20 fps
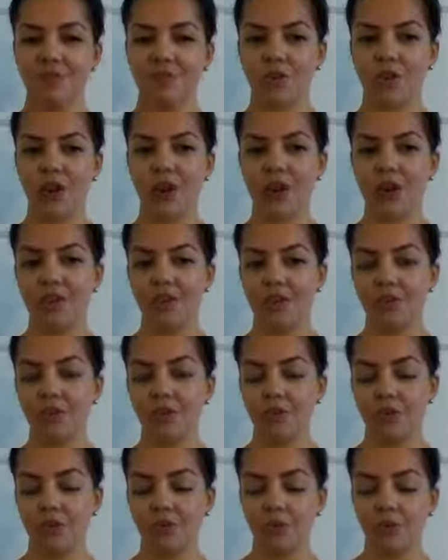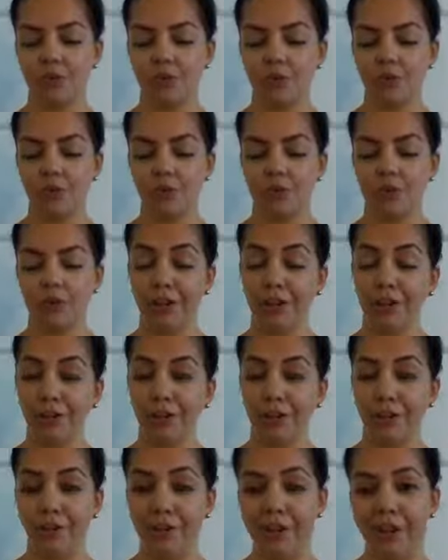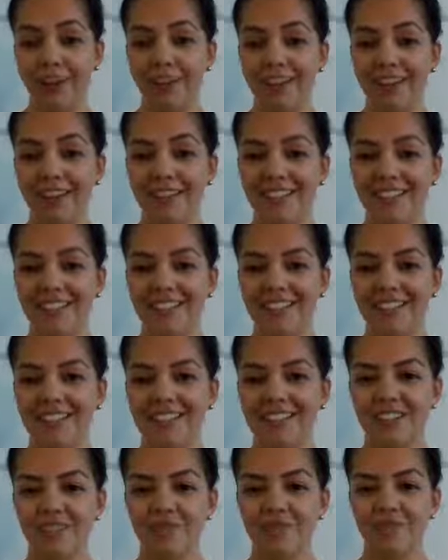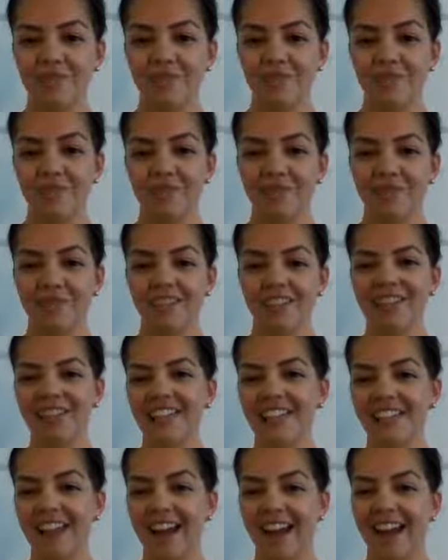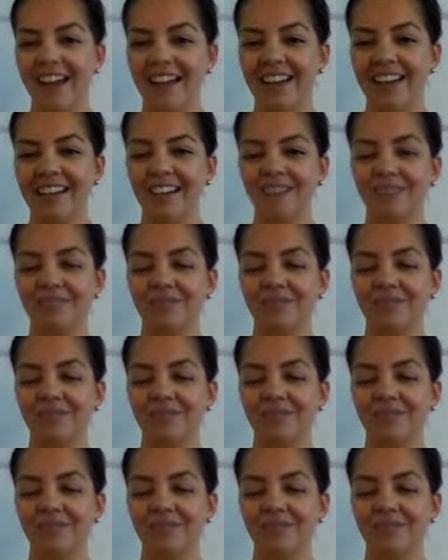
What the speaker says: Try to bring your awareness inside